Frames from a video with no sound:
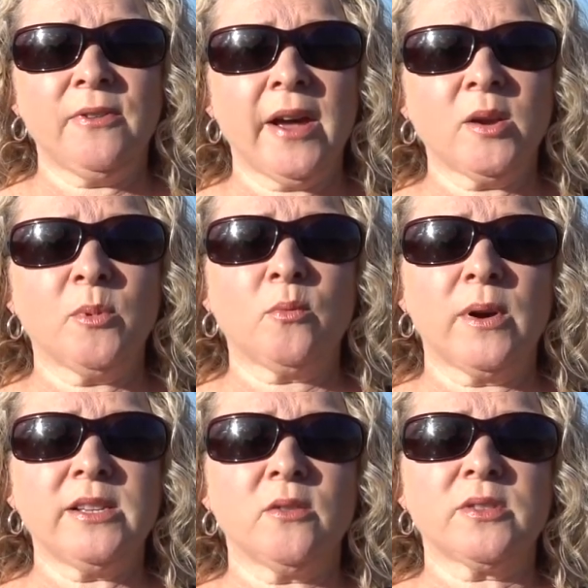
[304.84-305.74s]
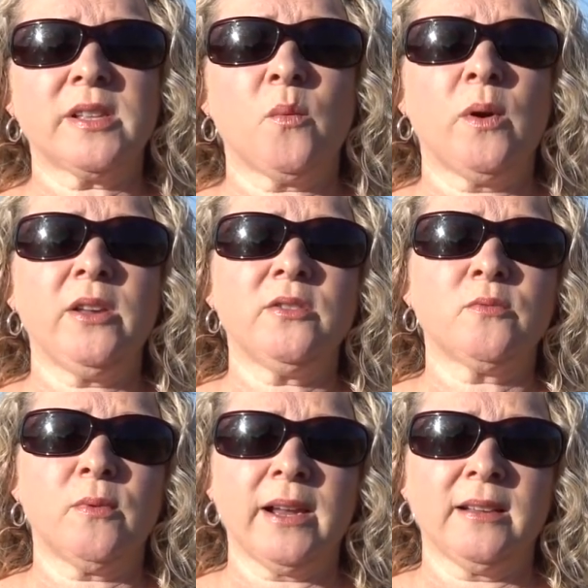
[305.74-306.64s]
valuable resource that we
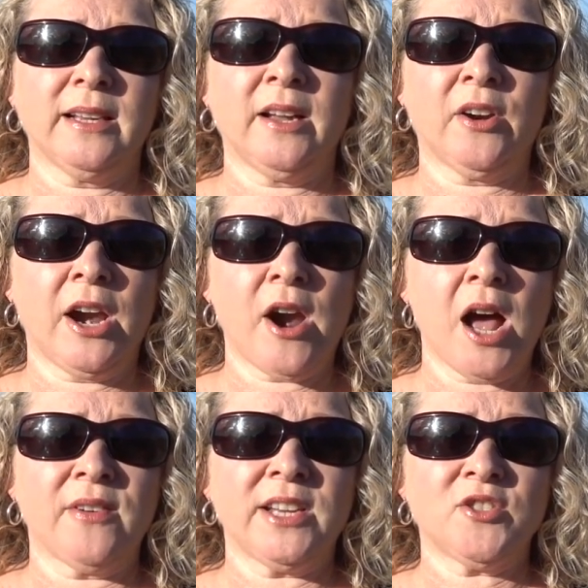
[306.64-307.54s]
use regularly on our R V